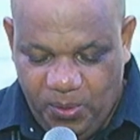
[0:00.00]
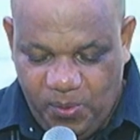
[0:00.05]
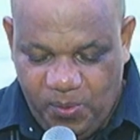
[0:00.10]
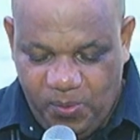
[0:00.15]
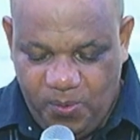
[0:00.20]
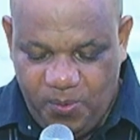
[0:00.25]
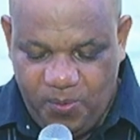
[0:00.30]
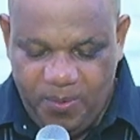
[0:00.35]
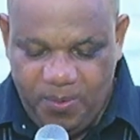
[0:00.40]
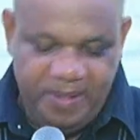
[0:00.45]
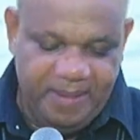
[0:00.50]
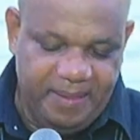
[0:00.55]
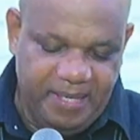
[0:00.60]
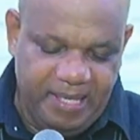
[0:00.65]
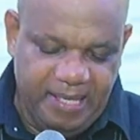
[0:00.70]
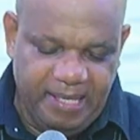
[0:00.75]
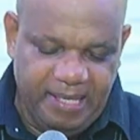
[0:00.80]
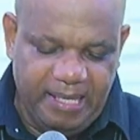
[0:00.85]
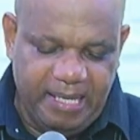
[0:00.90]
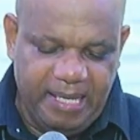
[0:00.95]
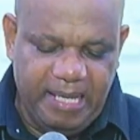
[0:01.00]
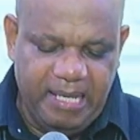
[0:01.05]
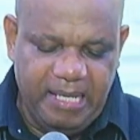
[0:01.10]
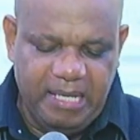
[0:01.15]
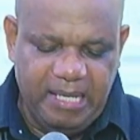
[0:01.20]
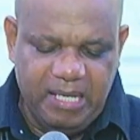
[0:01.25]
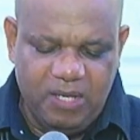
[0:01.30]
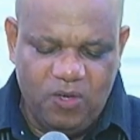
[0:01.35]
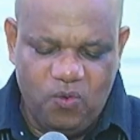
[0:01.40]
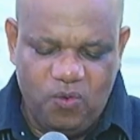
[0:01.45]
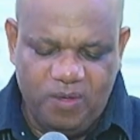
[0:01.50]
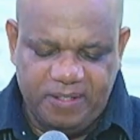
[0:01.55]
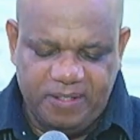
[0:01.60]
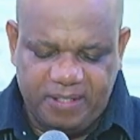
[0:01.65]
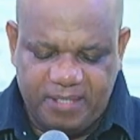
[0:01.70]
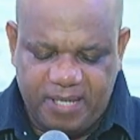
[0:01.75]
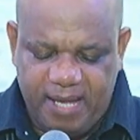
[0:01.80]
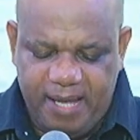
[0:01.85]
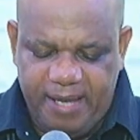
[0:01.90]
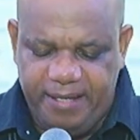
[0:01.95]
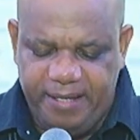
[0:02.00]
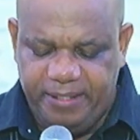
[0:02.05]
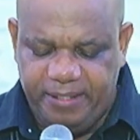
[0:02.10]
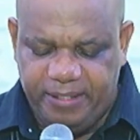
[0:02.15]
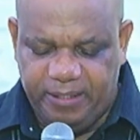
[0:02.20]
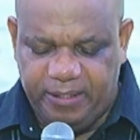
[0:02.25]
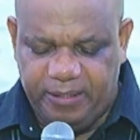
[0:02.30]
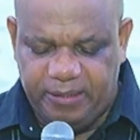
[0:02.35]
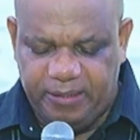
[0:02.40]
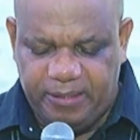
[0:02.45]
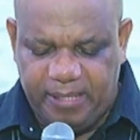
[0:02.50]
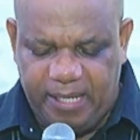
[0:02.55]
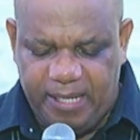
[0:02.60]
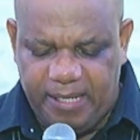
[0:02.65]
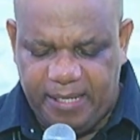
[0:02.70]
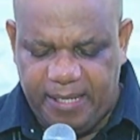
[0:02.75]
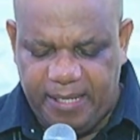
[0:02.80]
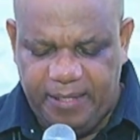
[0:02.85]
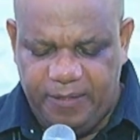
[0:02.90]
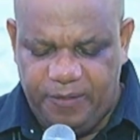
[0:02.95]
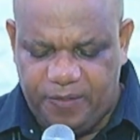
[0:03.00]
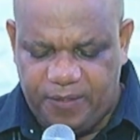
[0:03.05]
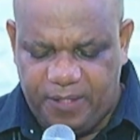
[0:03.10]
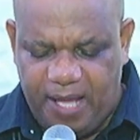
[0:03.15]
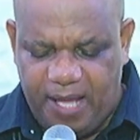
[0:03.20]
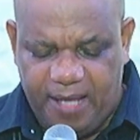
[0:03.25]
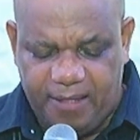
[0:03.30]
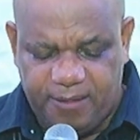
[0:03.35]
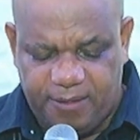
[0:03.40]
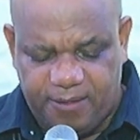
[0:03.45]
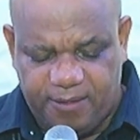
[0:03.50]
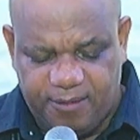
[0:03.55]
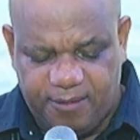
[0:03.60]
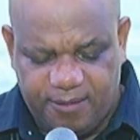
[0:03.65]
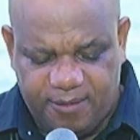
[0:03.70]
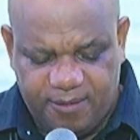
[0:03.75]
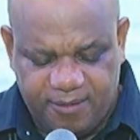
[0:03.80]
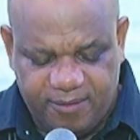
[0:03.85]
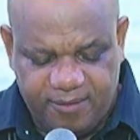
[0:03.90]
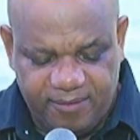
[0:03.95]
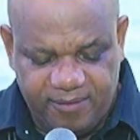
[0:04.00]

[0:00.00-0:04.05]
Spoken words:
when their anger was kindled against us. Then the